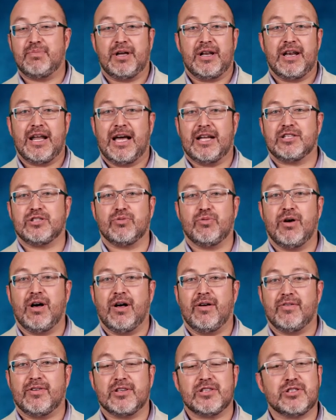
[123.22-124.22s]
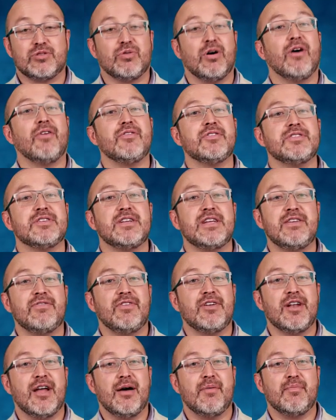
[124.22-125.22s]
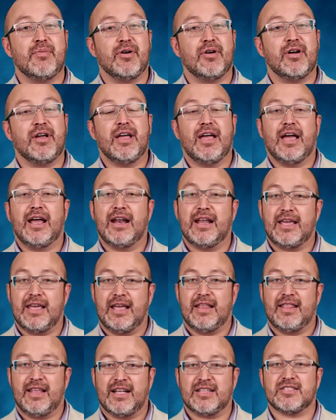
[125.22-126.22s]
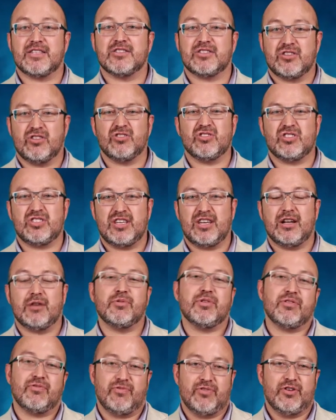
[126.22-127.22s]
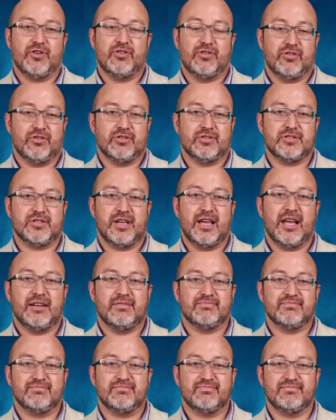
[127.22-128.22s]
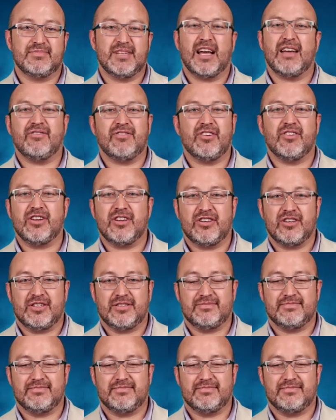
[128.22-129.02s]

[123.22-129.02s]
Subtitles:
but not 12, because 12 is an even number. And again, that's associated with funerals and not very good.